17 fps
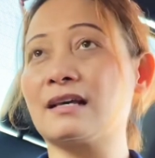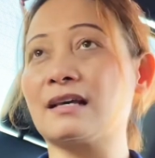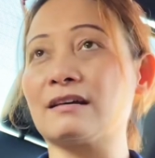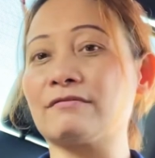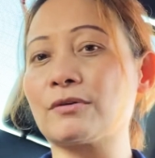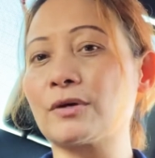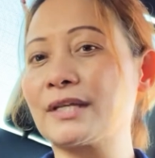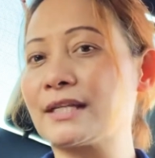
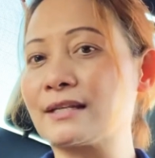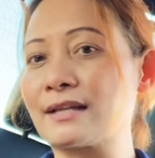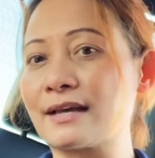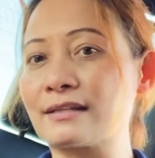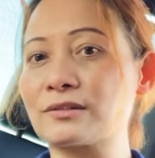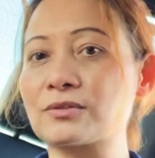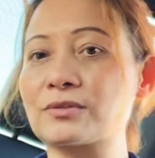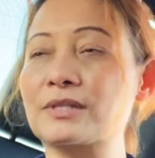avoid
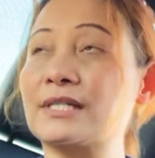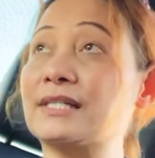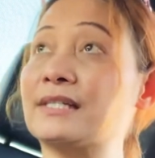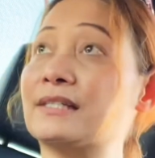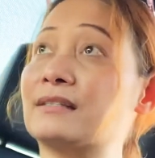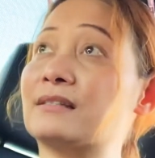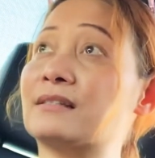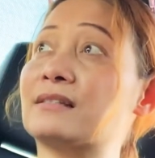
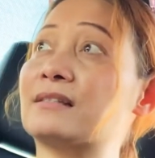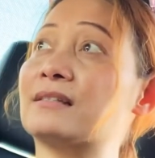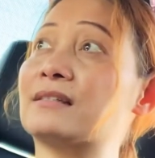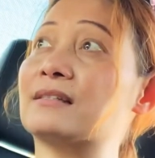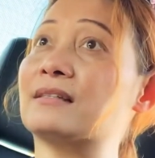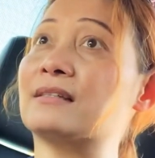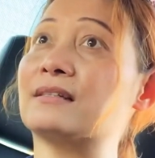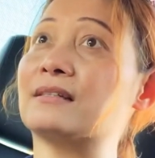
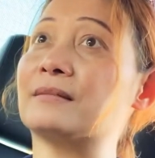nitrates,